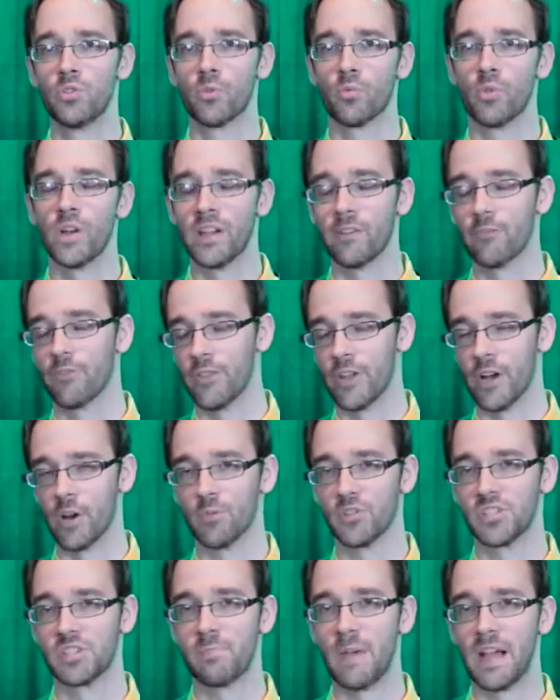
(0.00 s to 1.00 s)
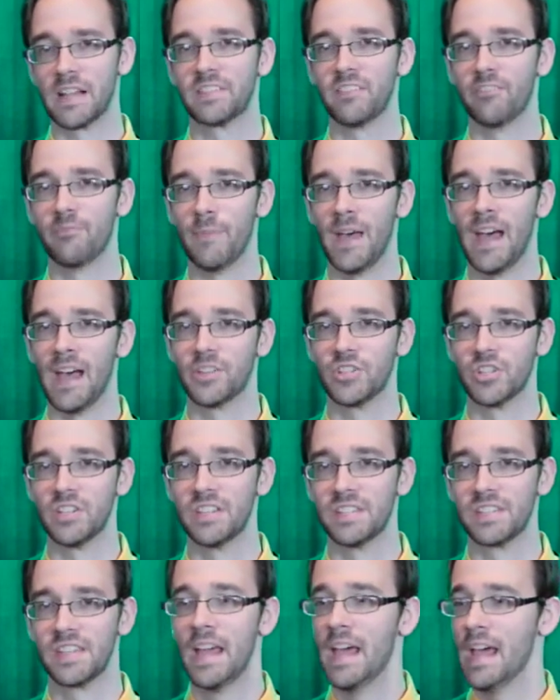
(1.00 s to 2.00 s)
the ring for their respective
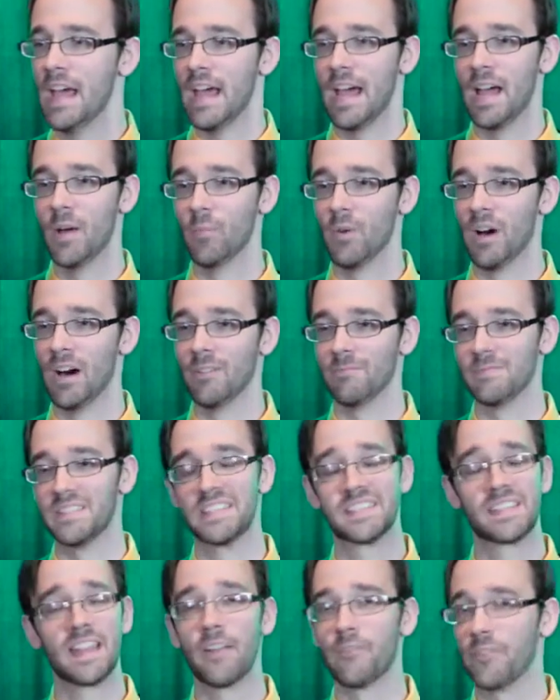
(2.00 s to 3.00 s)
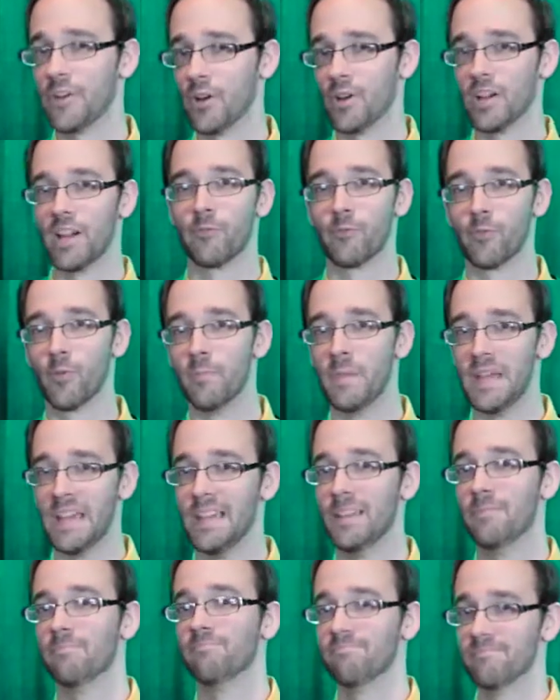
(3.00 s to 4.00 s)
matches. And well, instead of hearing it from
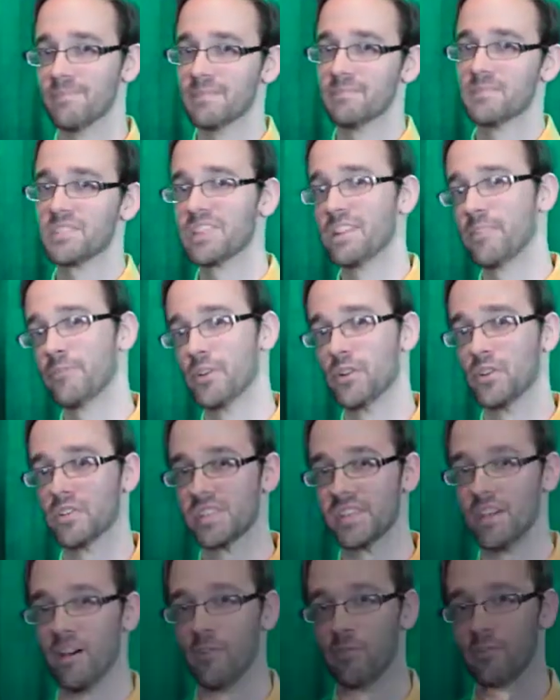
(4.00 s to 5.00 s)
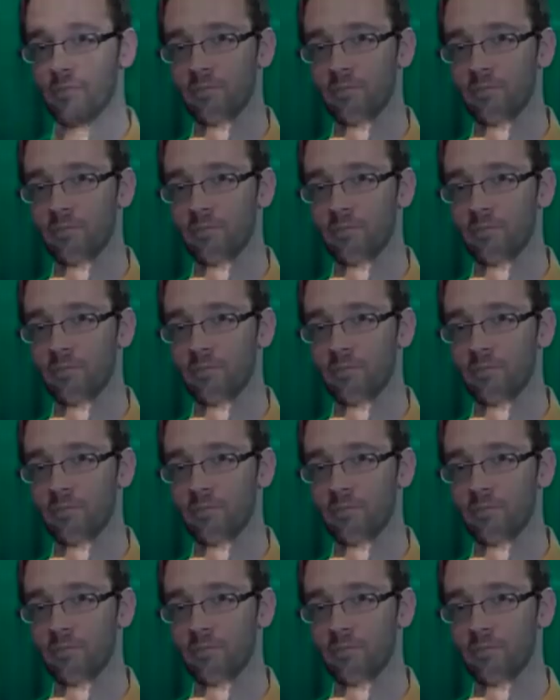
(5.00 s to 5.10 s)
me, see for yourself.